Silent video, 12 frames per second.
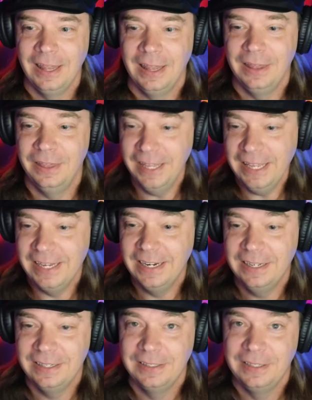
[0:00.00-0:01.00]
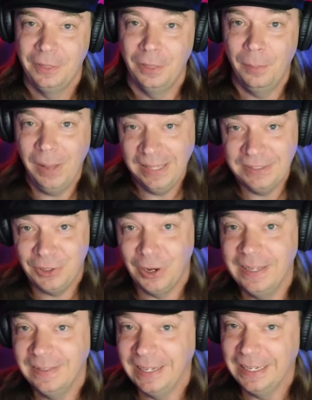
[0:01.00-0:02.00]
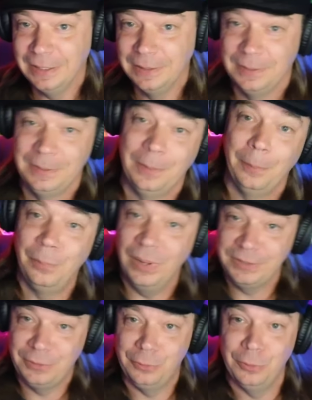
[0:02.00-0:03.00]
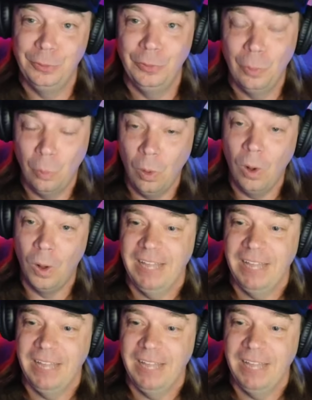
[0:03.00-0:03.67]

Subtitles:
Then the monster alien busts through the wall,